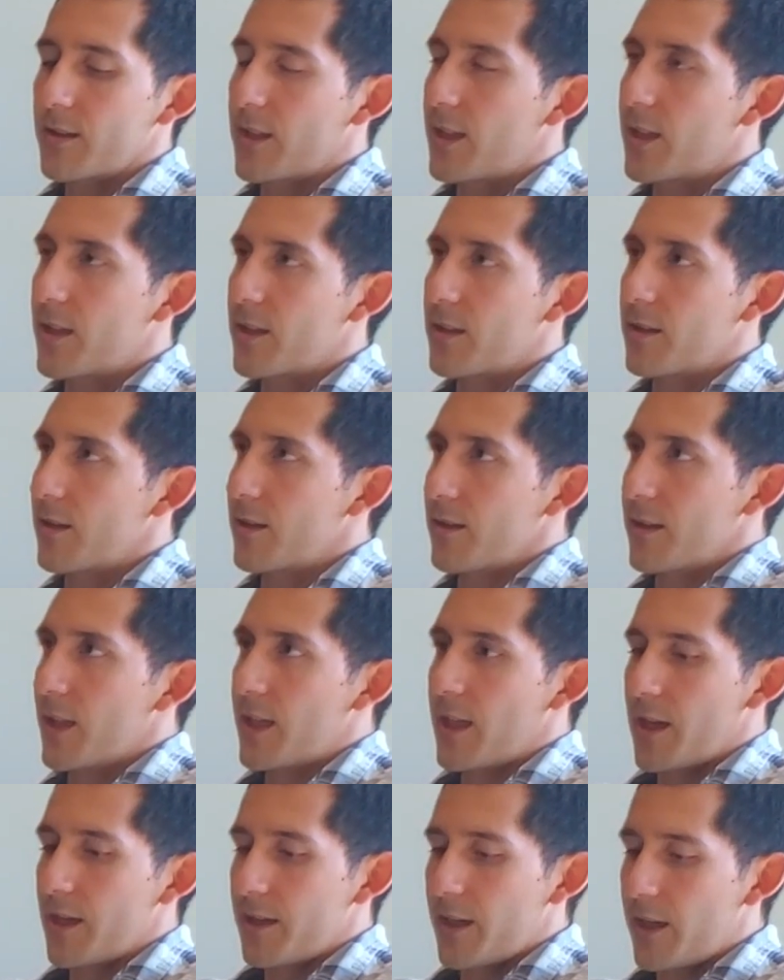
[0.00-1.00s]
They
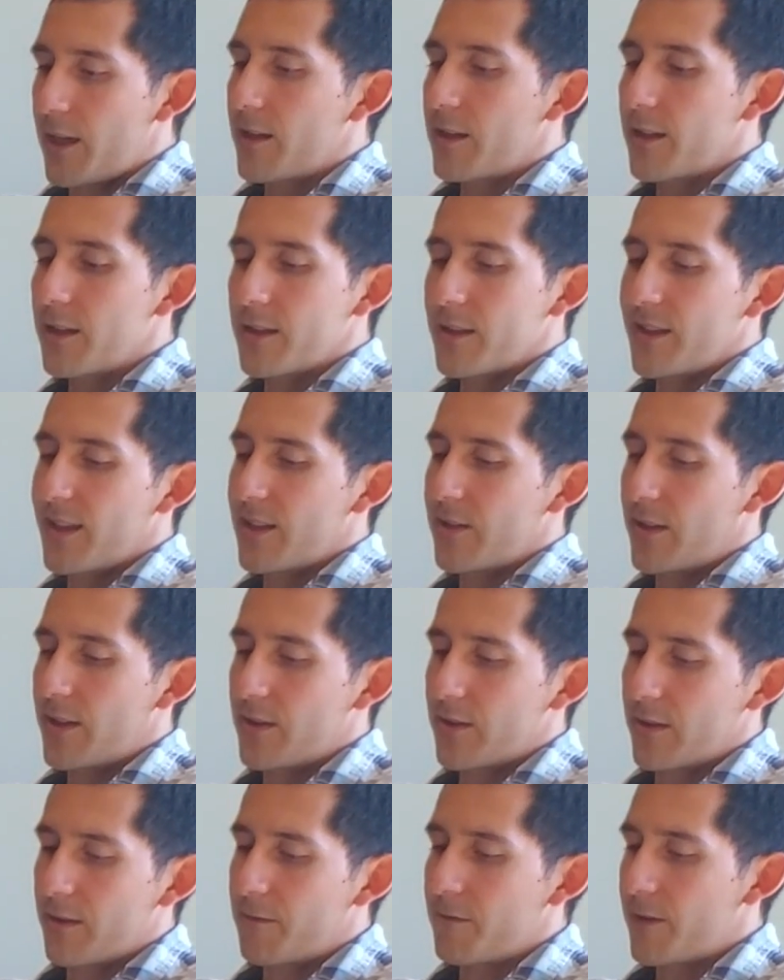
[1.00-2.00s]
got knowledge. They know how to
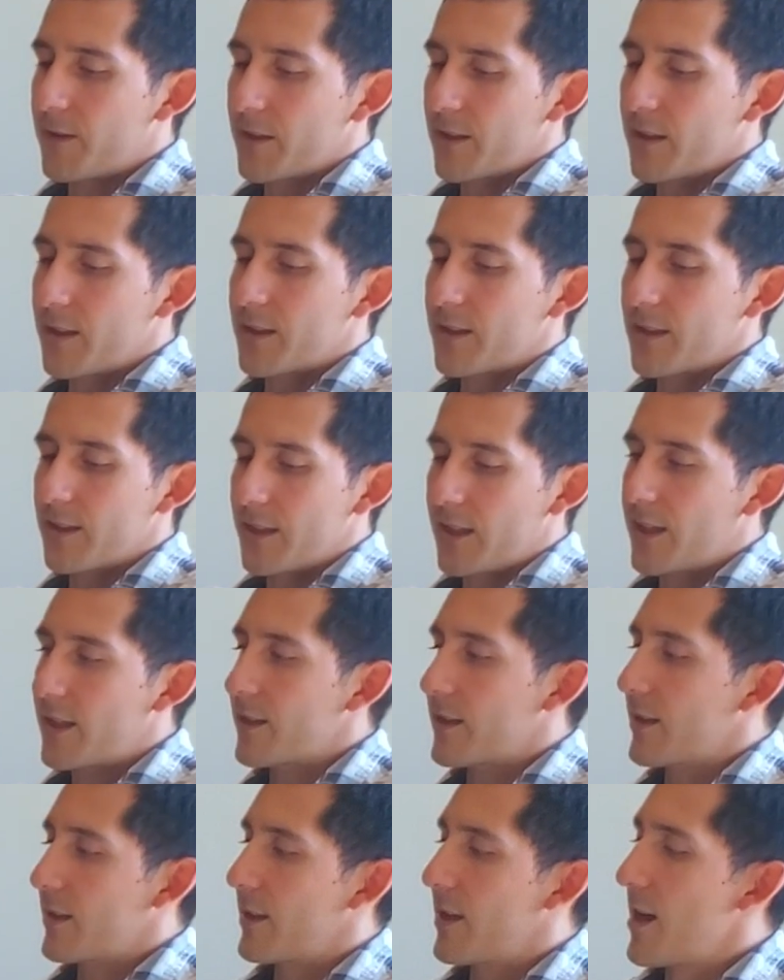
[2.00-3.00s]
do the funding, this and
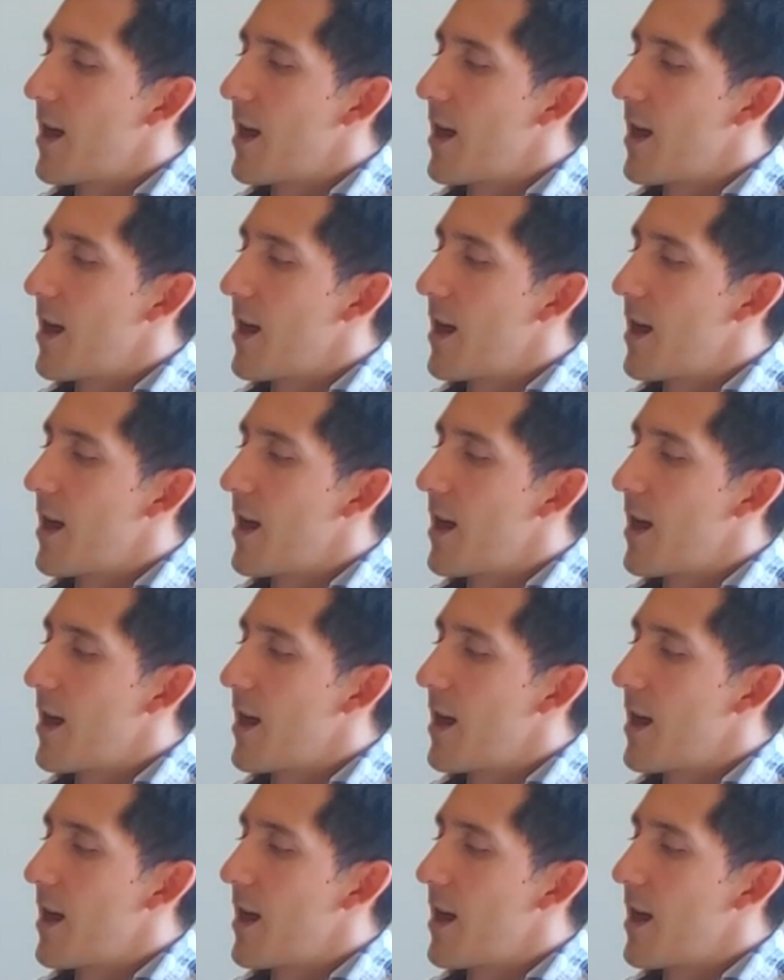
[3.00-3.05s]
that.